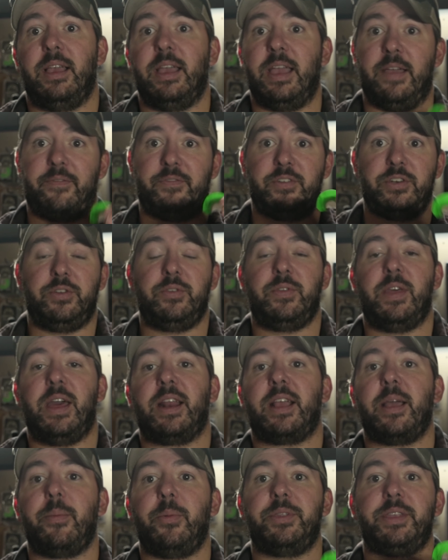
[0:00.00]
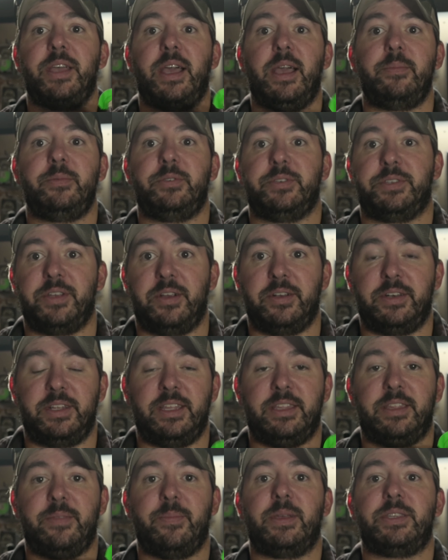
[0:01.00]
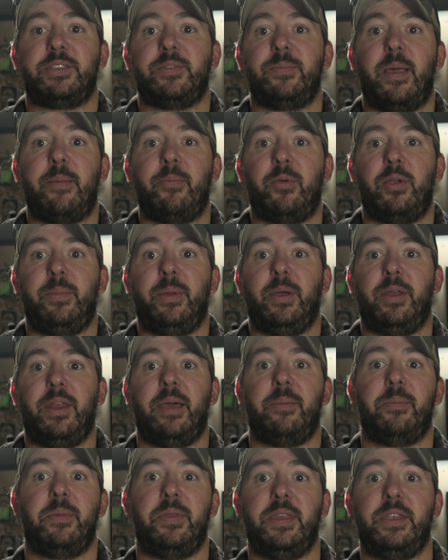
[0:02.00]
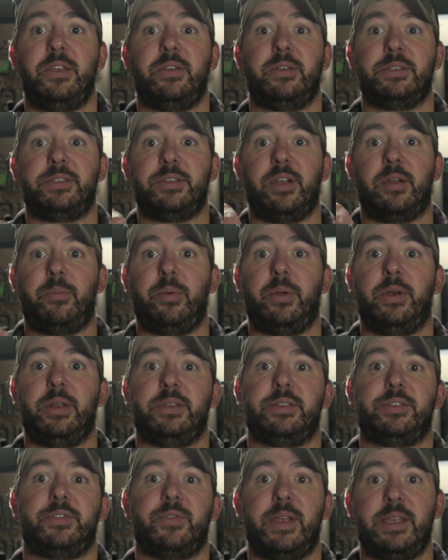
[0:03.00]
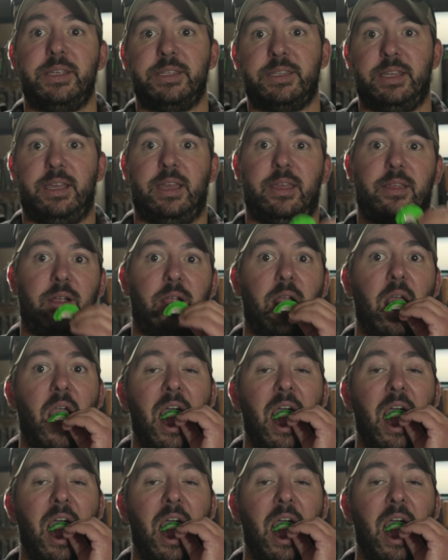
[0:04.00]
After you do that a couple times, you'll start to get the muscle memory built up, and then you can start putting strings together.